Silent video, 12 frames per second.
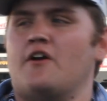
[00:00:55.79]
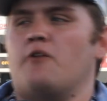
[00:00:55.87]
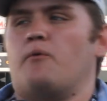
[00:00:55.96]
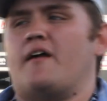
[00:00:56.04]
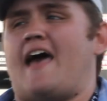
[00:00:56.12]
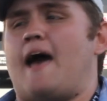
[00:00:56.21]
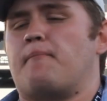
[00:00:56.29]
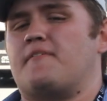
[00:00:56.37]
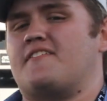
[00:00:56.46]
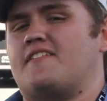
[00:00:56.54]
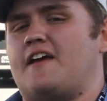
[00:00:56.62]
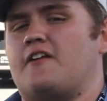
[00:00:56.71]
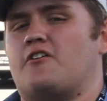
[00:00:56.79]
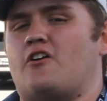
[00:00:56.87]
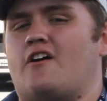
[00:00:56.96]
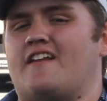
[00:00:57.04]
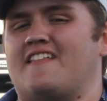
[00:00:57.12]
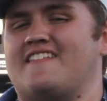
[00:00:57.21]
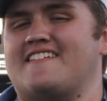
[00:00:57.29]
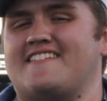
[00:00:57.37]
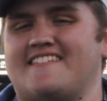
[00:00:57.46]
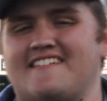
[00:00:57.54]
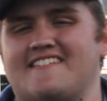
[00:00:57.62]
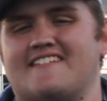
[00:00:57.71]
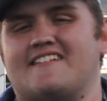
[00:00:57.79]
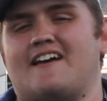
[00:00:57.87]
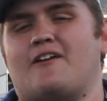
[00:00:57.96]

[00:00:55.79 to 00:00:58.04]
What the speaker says: what happens later on in the season.